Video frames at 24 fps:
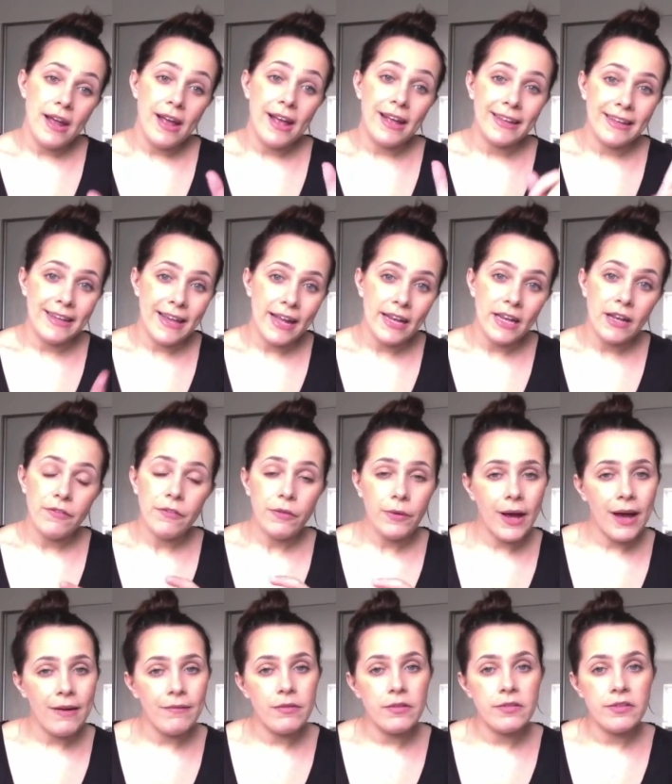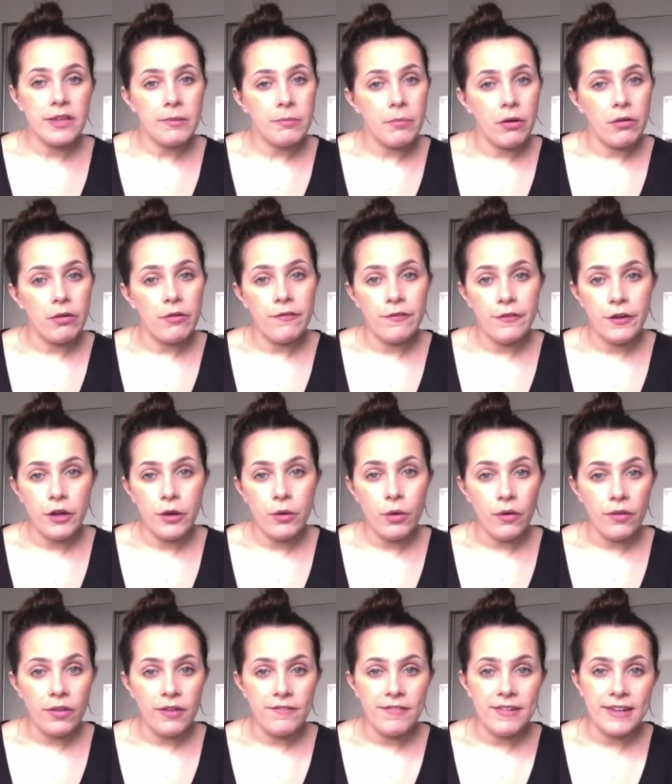Again, if you haven't seen my review
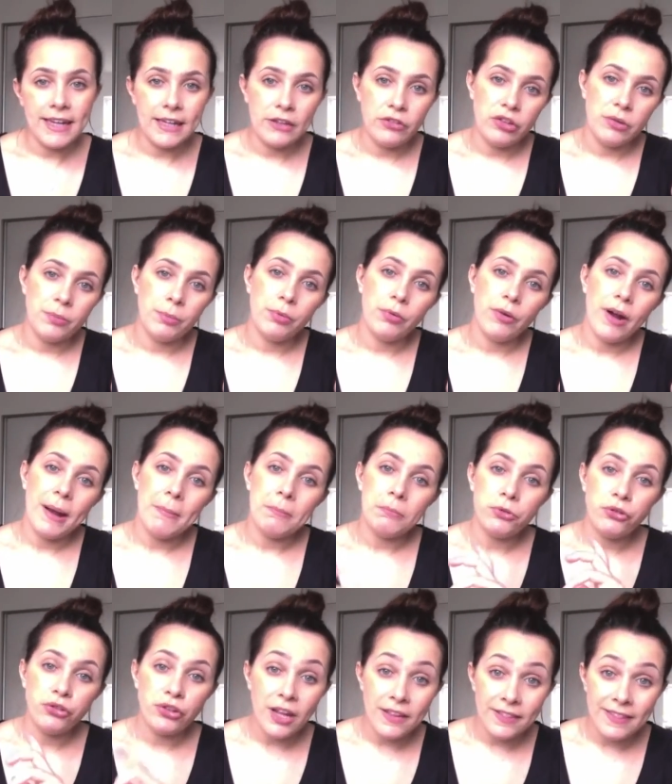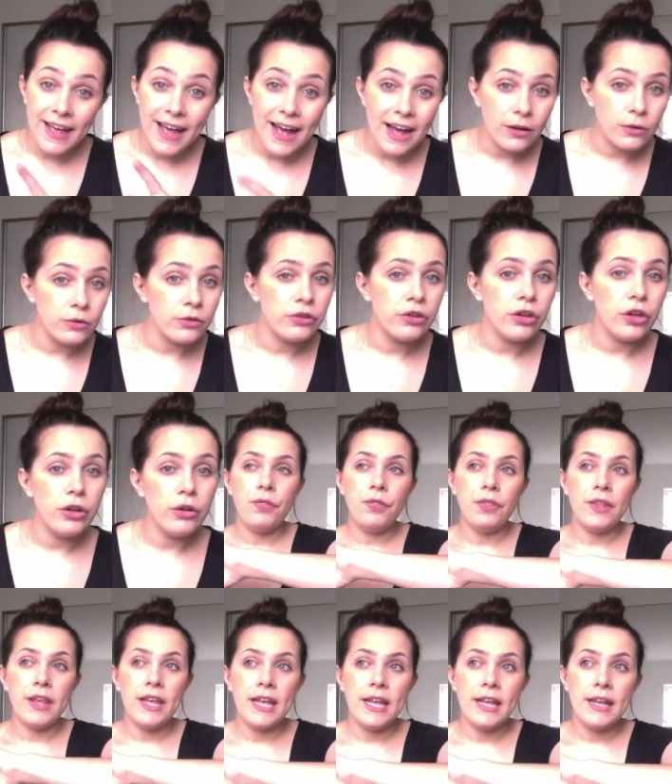on the Venicci pram, check that out too.
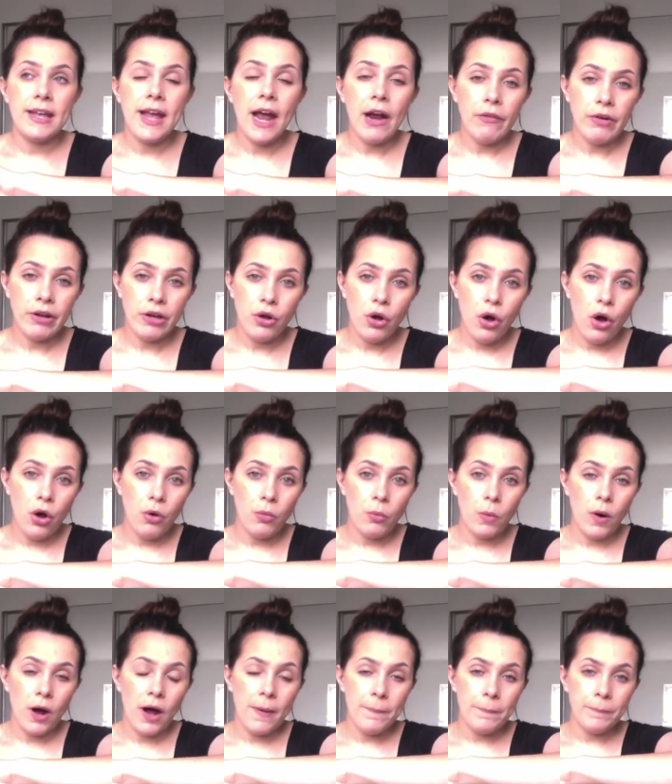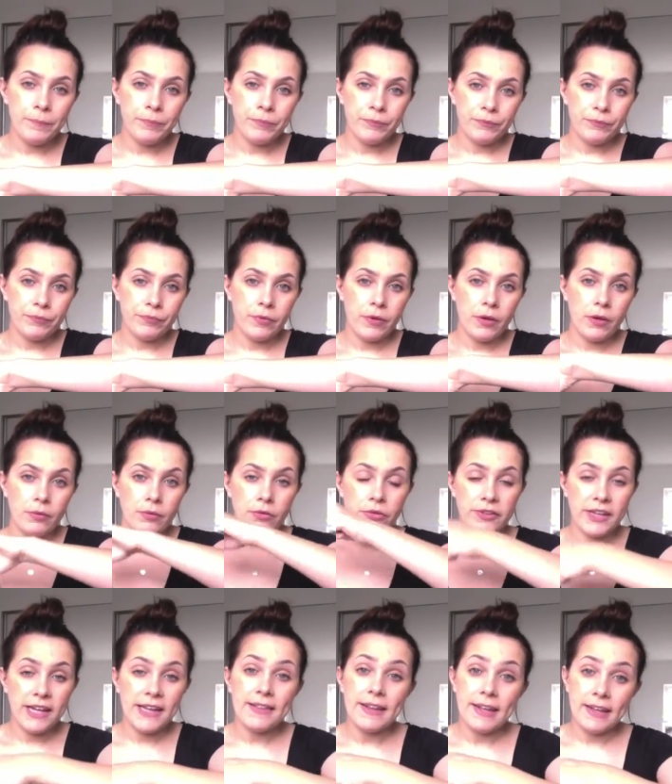The carry cot one,
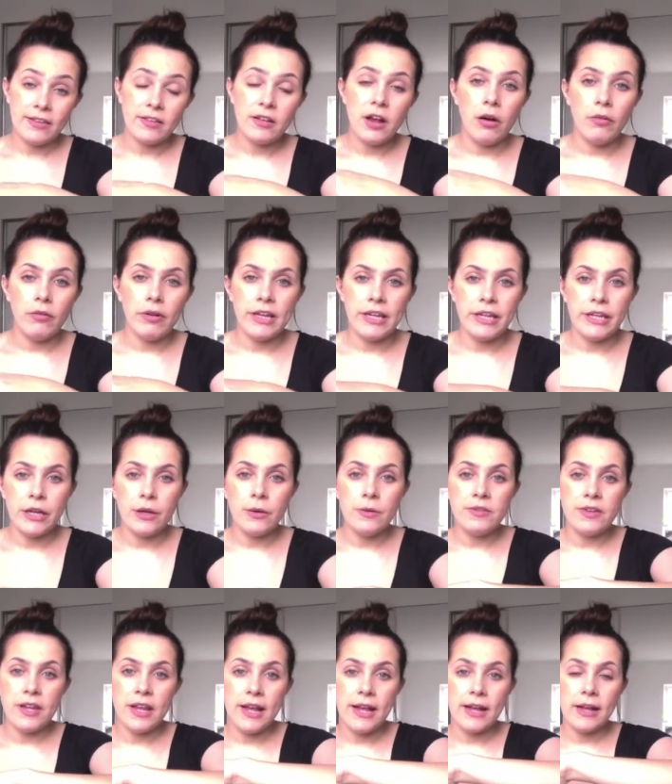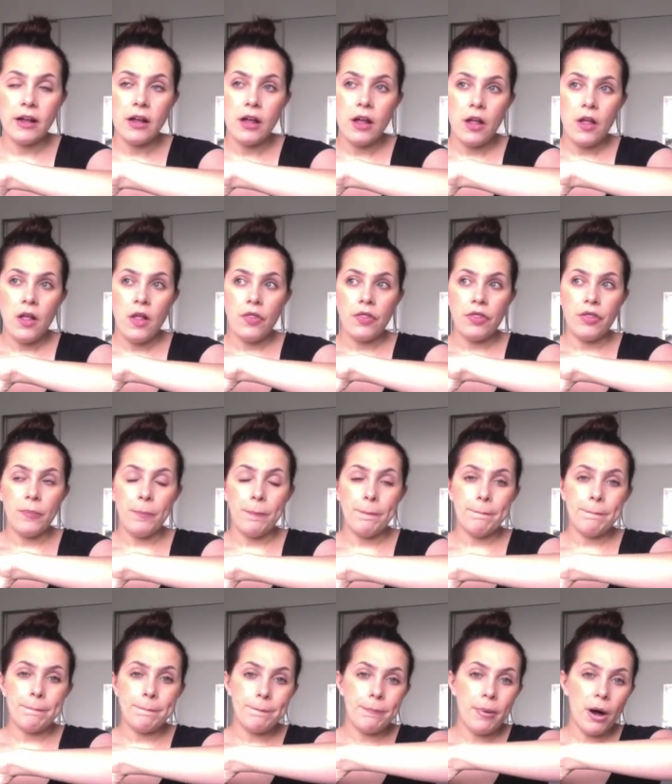seat that he's currently using, the
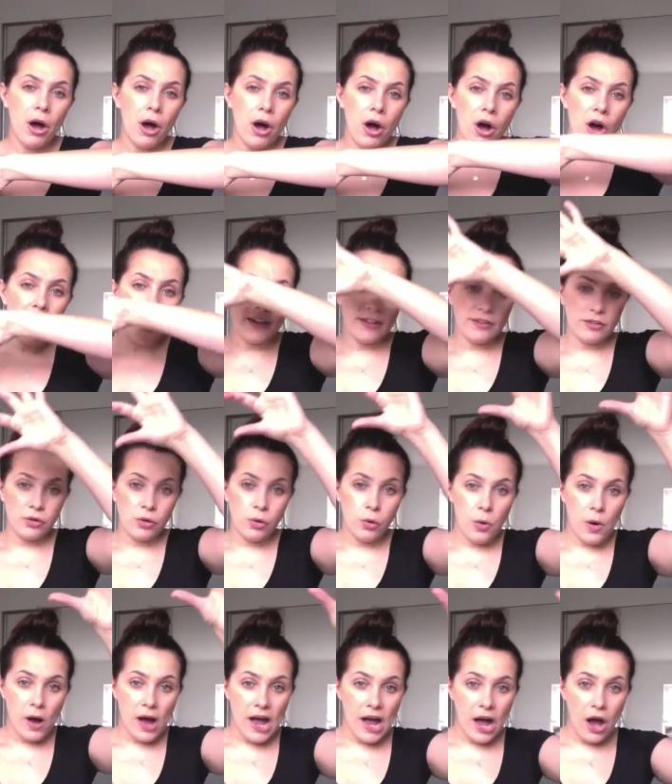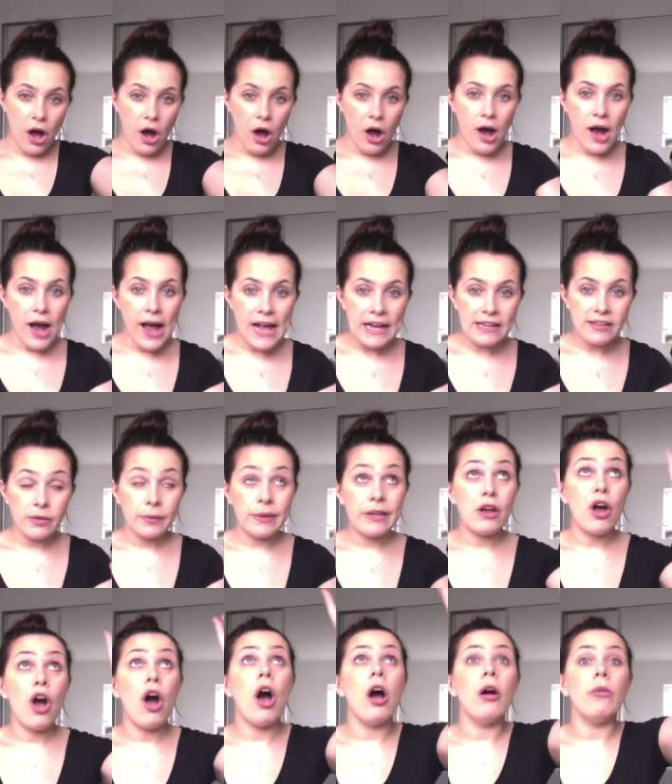bar is quite high so he
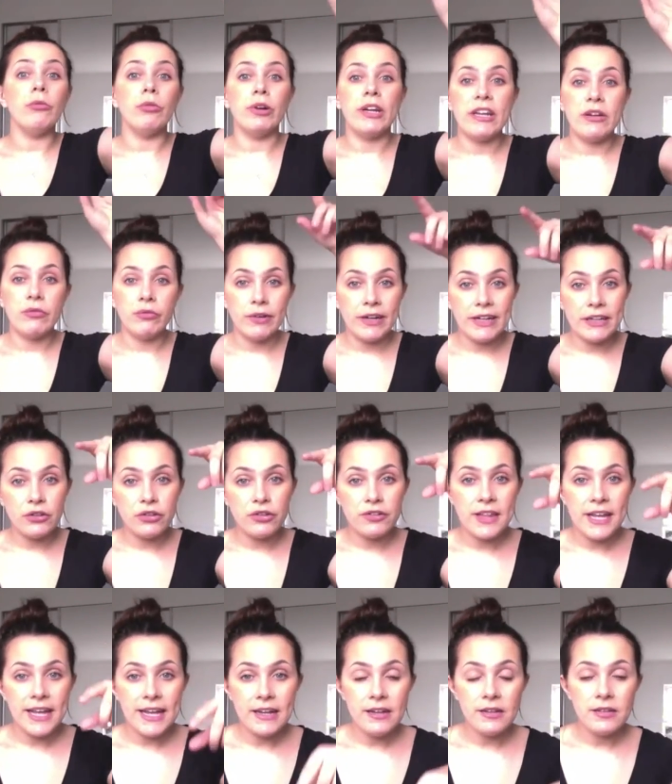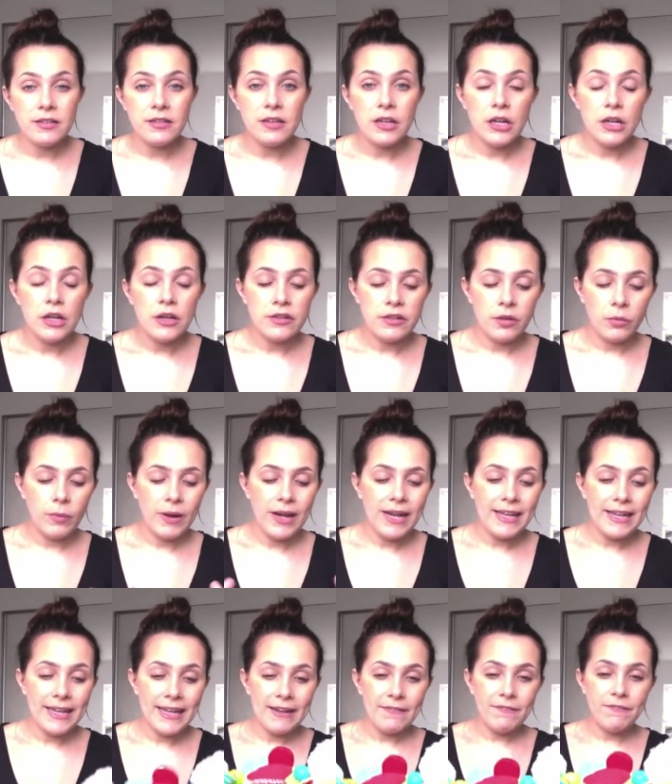can't really reach things. So we
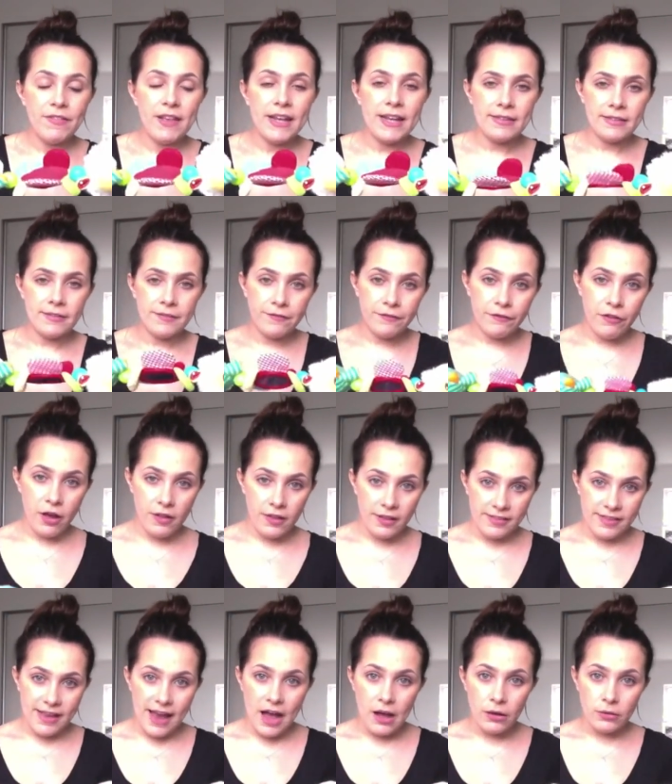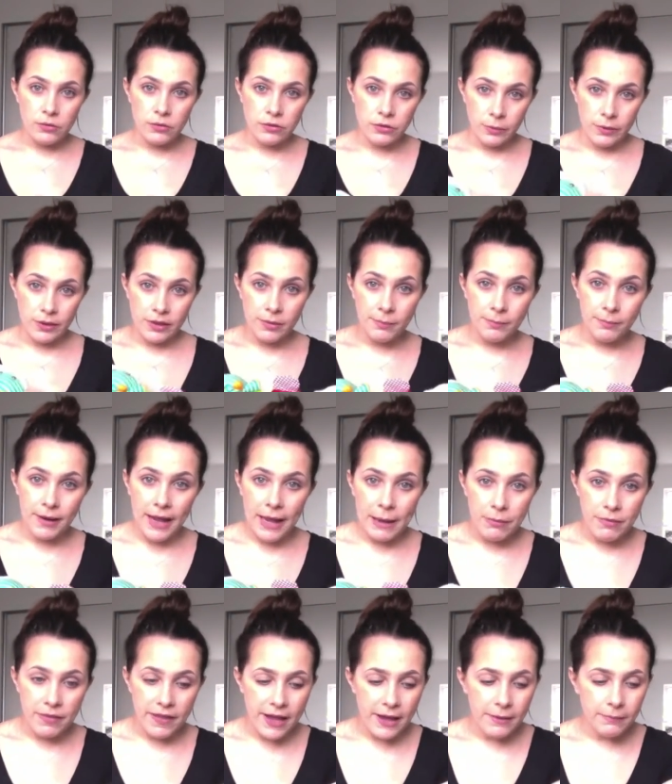leave this further down so he can play
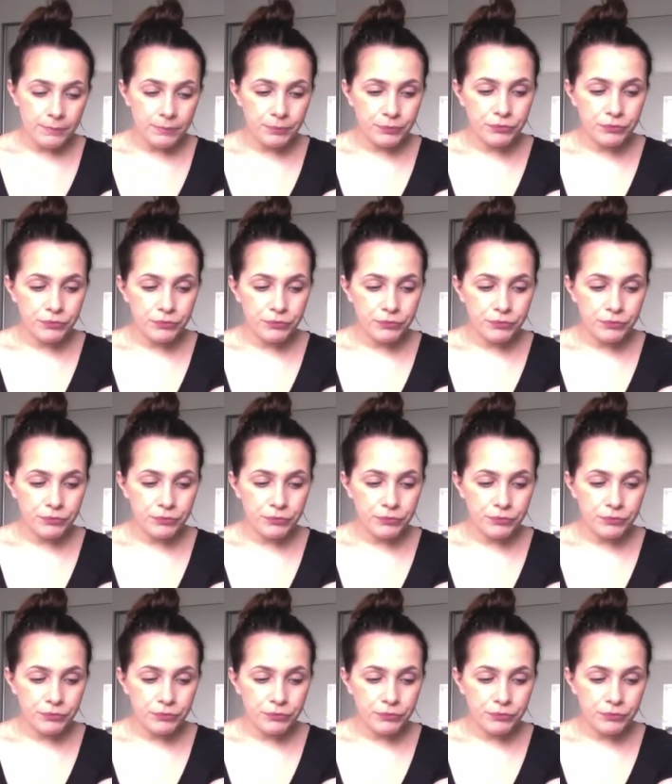with it.